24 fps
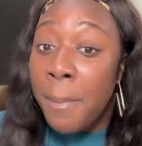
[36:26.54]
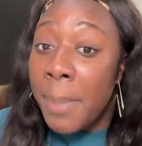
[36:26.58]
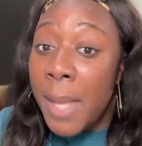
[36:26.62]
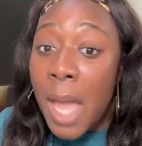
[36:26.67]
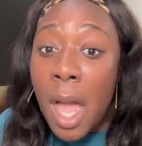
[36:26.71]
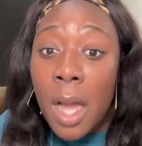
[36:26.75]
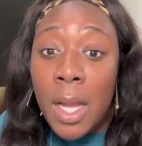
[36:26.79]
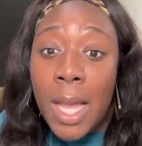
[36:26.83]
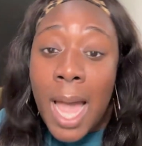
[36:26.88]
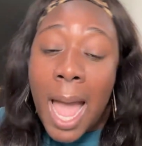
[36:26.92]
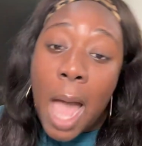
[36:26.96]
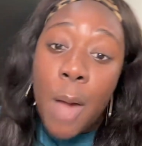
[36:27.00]

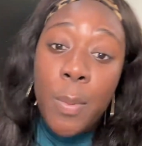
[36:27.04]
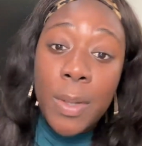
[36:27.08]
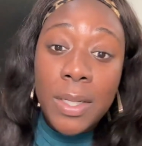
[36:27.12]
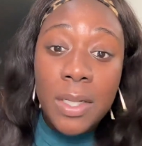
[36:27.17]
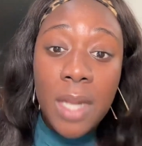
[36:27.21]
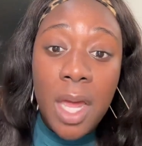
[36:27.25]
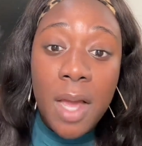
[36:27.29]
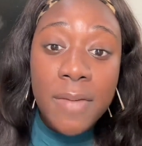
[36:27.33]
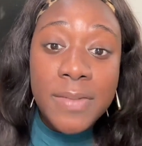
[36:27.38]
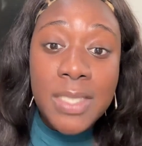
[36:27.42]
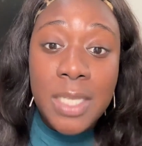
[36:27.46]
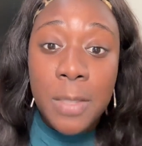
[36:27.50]
Bianca, I
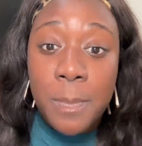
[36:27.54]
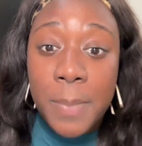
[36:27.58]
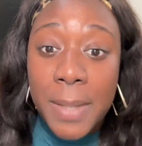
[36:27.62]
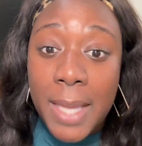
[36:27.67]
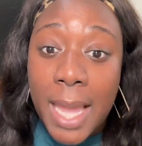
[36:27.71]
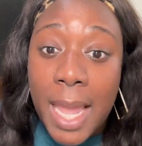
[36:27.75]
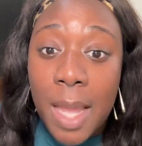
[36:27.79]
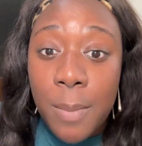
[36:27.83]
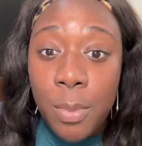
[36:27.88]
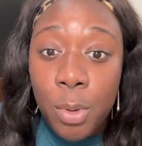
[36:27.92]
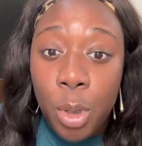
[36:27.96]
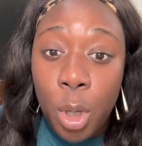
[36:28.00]
would love to
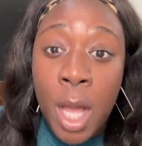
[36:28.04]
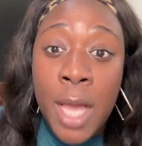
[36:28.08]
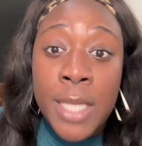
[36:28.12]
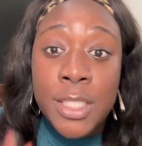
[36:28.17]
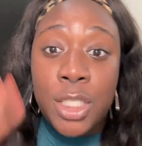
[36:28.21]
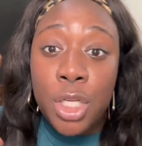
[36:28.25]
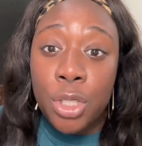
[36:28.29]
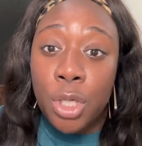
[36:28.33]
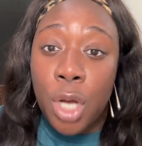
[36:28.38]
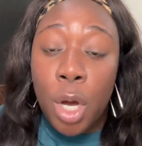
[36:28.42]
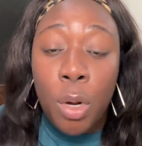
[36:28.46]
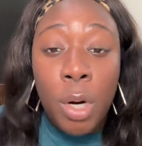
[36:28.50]
be able
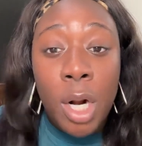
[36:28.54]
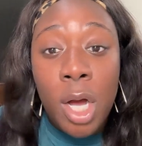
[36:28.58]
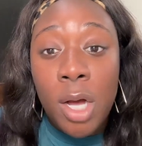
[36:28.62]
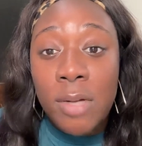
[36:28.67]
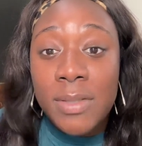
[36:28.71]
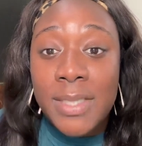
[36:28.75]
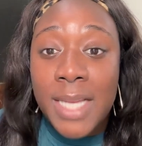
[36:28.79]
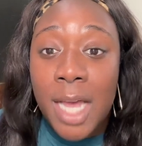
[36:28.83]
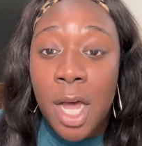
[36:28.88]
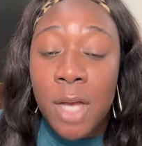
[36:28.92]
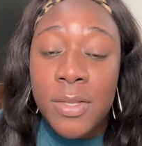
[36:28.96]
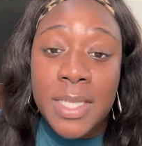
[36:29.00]
to go to
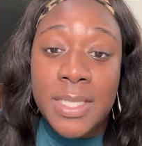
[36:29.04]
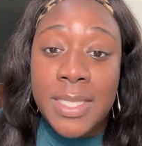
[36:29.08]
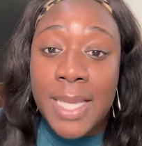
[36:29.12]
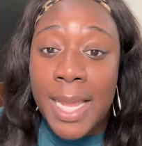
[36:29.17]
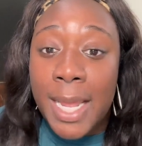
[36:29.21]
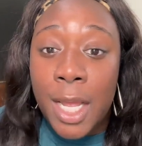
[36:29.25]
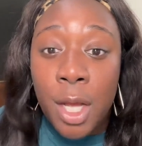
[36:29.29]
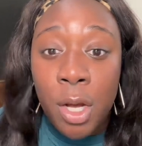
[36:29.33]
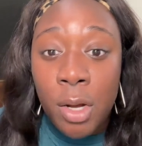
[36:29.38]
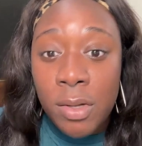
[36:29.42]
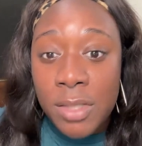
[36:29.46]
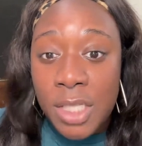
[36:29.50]
hotels and
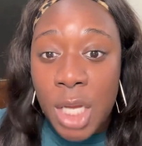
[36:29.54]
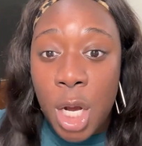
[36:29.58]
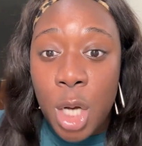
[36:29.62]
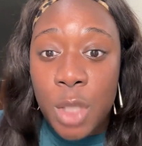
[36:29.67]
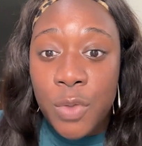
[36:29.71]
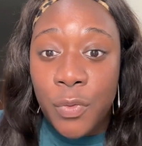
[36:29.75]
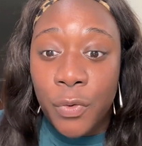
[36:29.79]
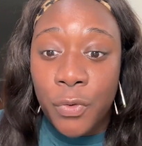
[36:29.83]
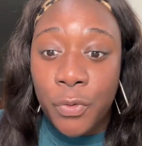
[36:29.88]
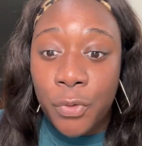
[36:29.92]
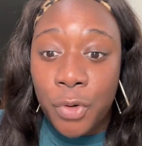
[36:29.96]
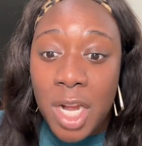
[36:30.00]
stay in
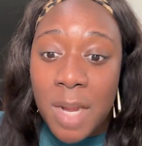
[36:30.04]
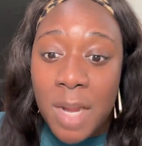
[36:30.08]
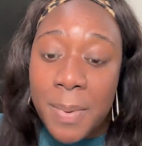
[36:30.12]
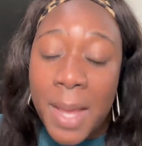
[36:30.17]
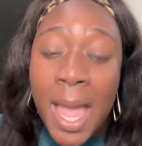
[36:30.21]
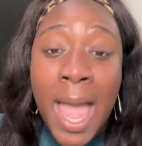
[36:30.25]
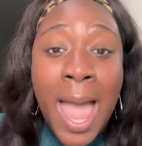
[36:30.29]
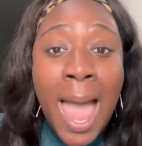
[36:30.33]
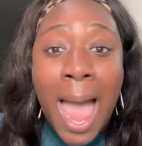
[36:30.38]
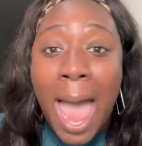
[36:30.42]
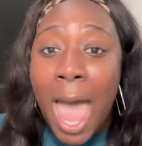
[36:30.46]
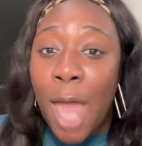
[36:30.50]
hotels for free,
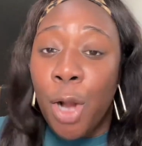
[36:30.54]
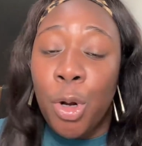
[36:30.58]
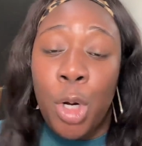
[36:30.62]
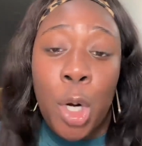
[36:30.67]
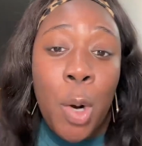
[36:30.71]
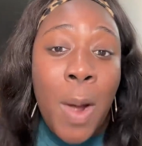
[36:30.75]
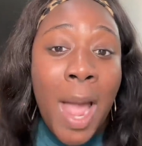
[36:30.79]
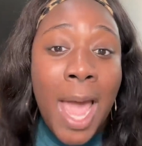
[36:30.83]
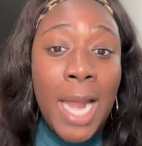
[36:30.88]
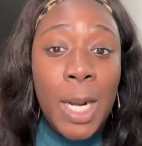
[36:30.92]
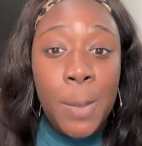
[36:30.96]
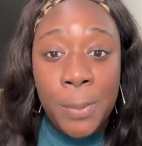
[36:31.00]
but I don't
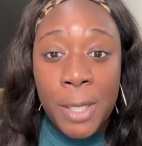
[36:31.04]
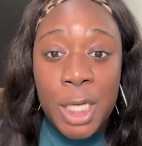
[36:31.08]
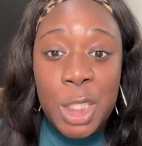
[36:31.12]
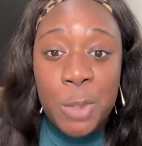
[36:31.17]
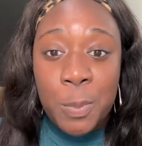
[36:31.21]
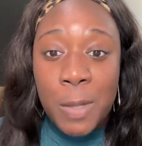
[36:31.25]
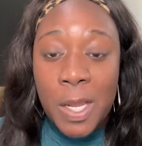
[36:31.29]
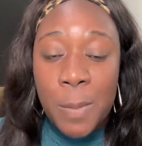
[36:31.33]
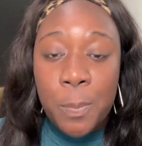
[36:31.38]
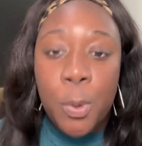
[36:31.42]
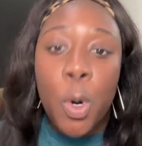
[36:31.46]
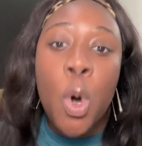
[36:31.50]
know how to
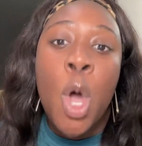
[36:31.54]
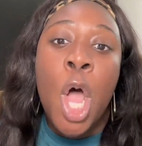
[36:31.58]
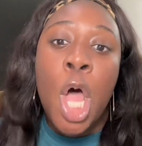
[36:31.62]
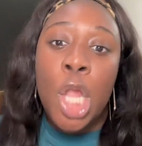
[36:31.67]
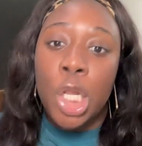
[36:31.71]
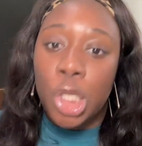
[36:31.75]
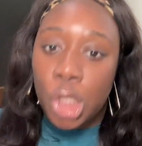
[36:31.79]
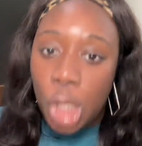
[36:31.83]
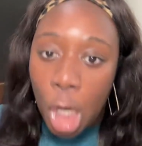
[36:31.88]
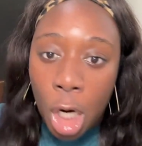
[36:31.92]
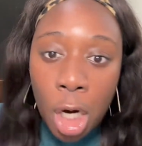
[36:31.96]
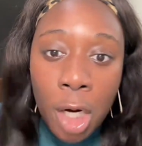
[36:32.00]
pitch people.
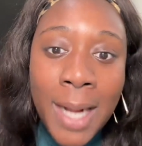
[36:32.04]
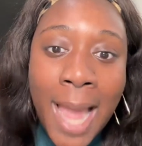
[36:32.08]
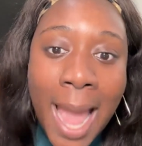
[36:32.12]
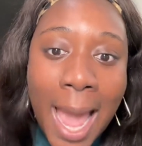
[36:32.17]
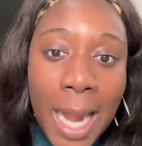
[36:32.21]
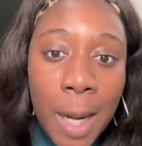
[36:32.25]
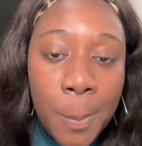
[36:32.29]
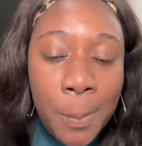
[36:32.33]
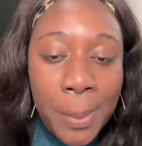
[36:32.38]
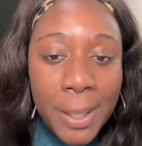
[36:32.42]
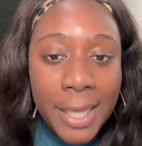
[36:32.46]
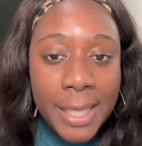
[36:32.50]
Learn
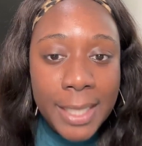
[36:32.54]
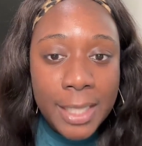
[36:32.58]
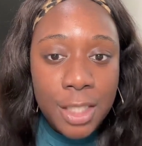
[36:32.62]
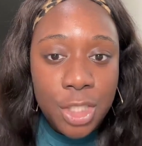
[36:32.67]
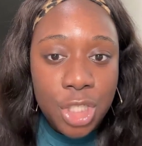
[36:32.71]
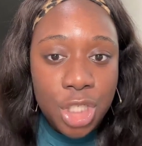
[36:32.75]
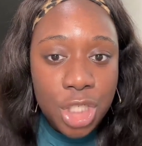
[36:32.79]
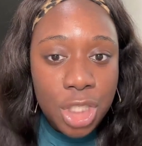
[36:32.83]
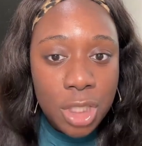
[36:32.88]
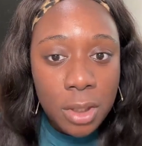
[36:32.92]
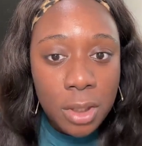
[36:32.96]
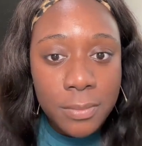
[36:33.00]
how to
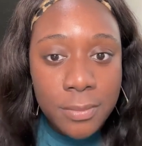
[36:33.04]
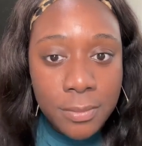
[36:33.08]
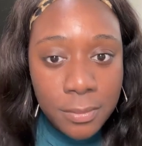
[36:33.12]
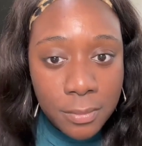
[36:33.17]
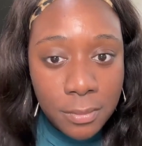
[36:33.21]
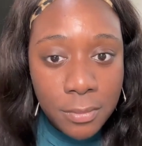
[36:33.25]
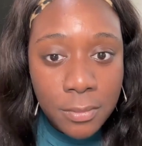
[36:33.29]
pitch.